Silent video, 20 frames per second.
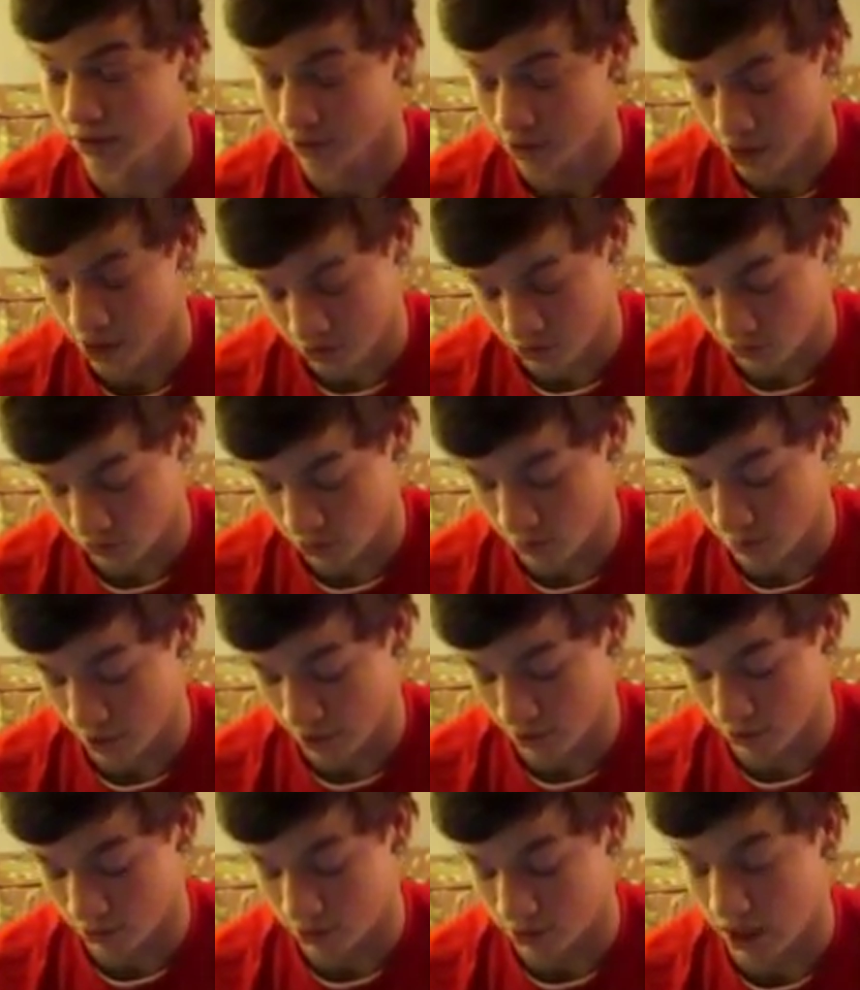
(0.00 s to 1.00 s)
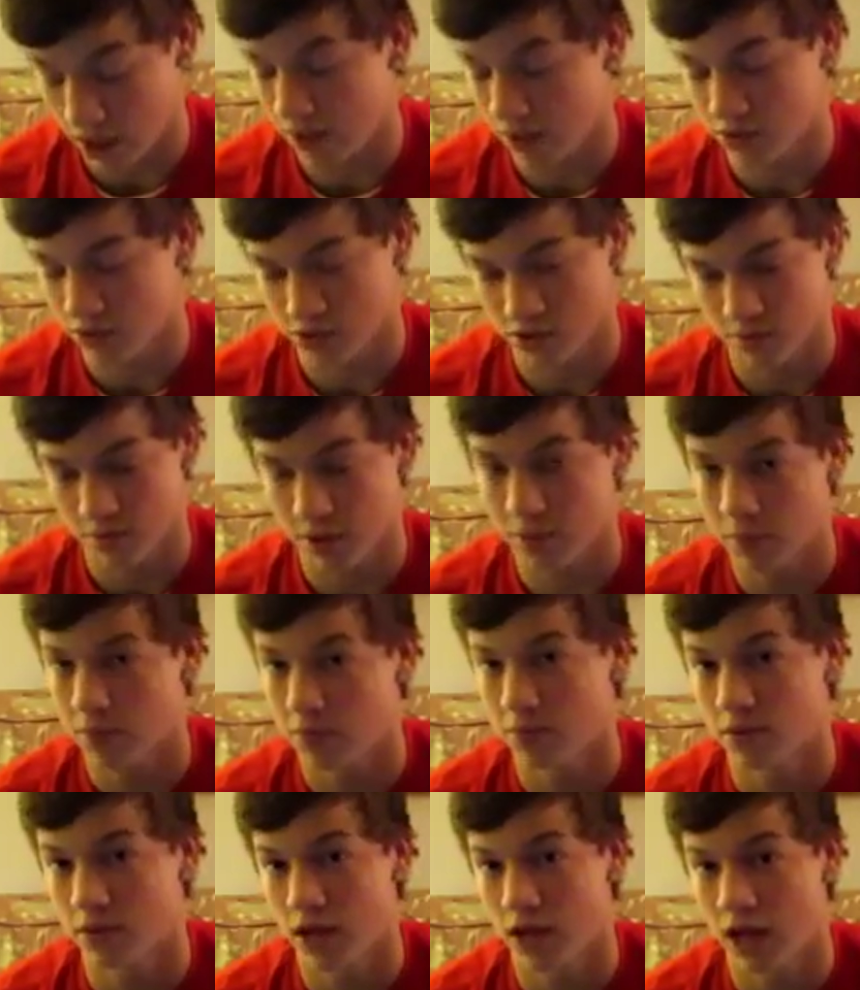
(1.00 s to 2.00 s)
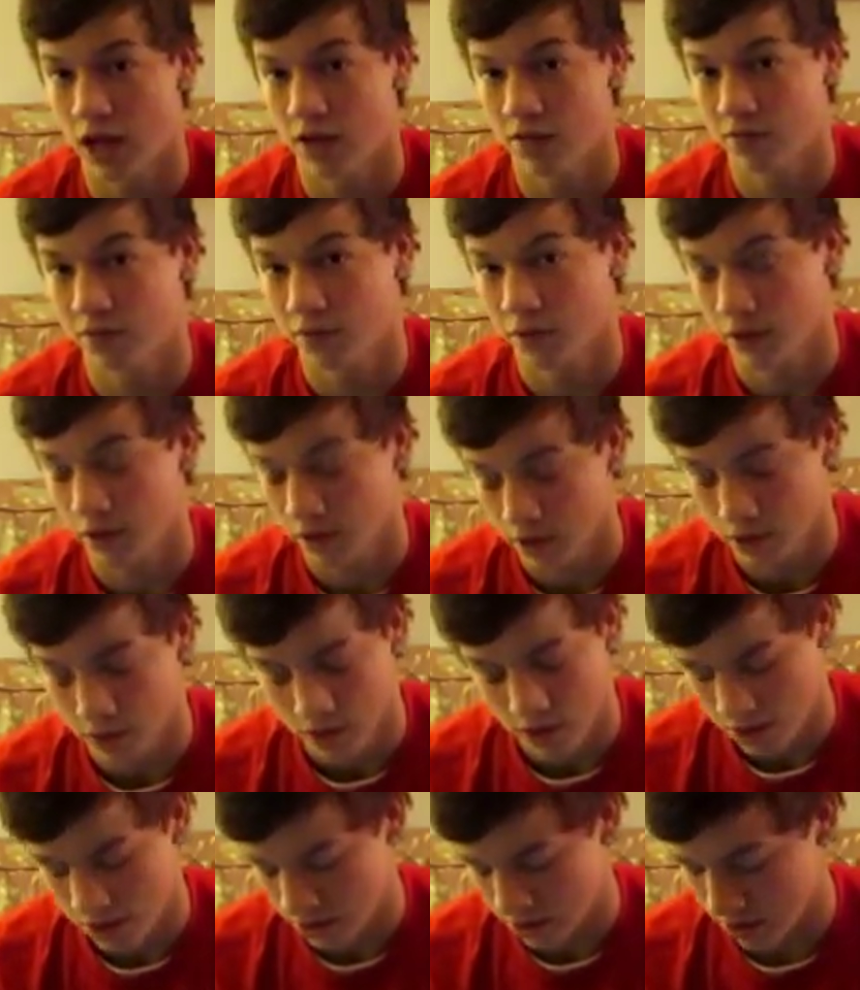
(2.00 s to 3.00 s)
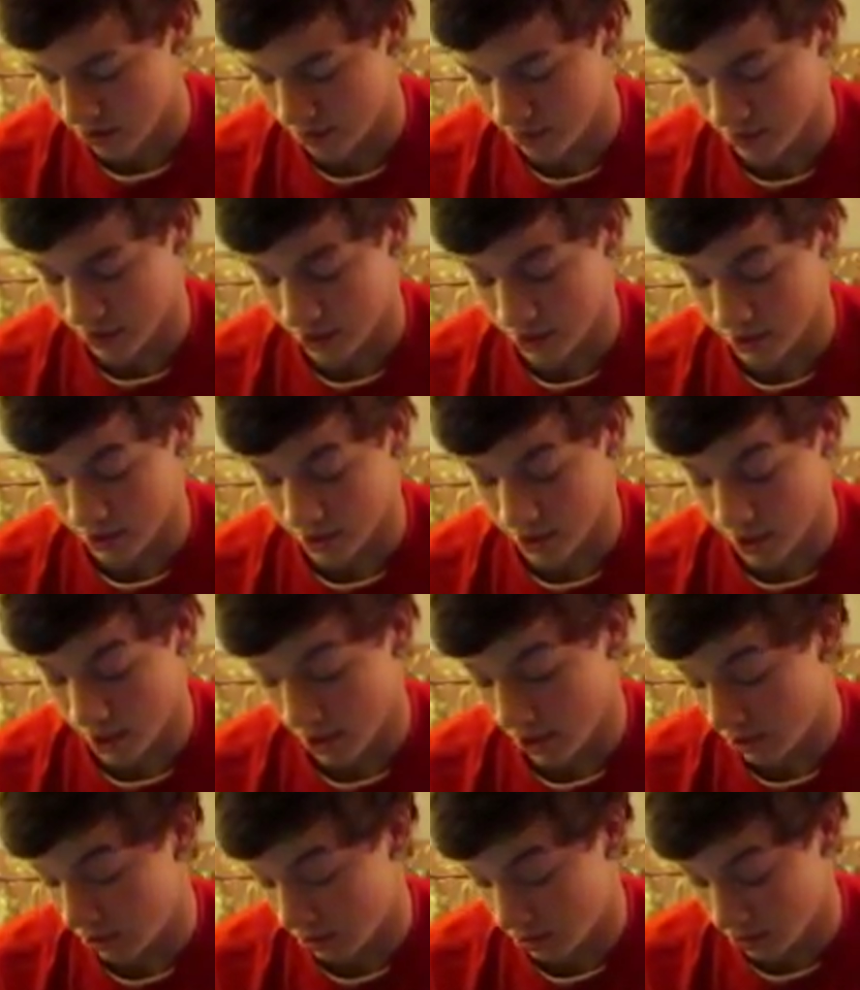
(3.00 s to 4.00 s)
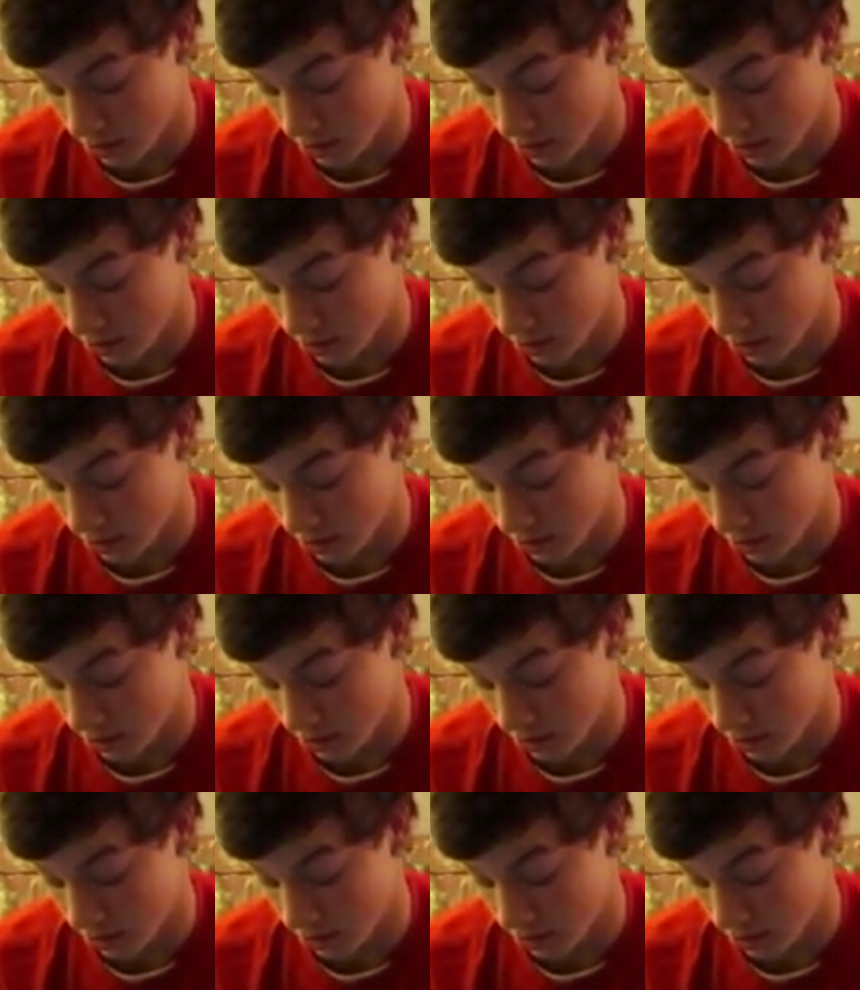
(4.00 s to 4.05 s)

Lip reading: That's really my goal in life, just to make people laugh. Stuff like that, you